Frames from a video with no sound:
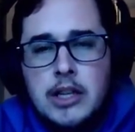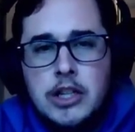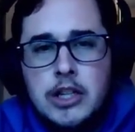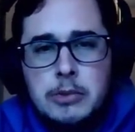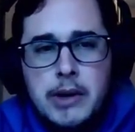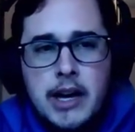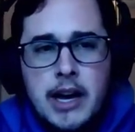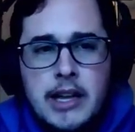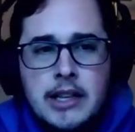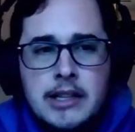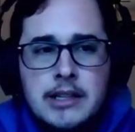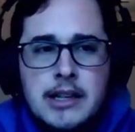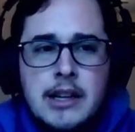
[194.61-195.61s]
just
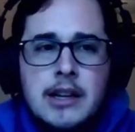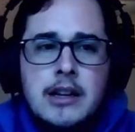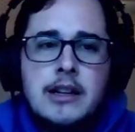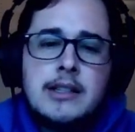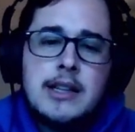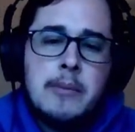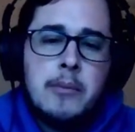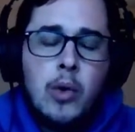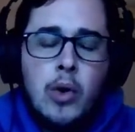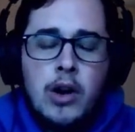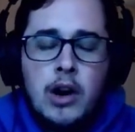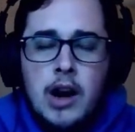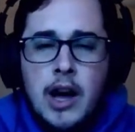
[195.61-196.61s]
because some
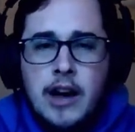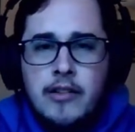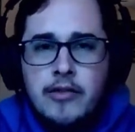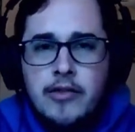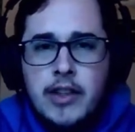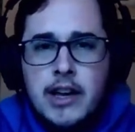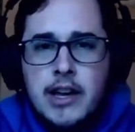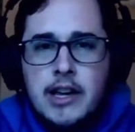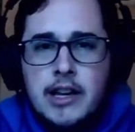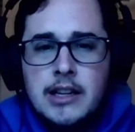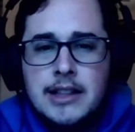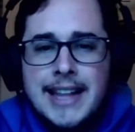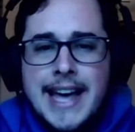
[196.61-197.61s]
more of
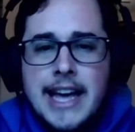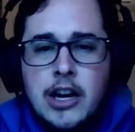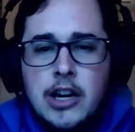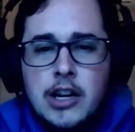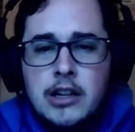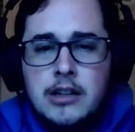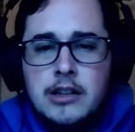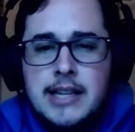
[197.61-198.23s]
the later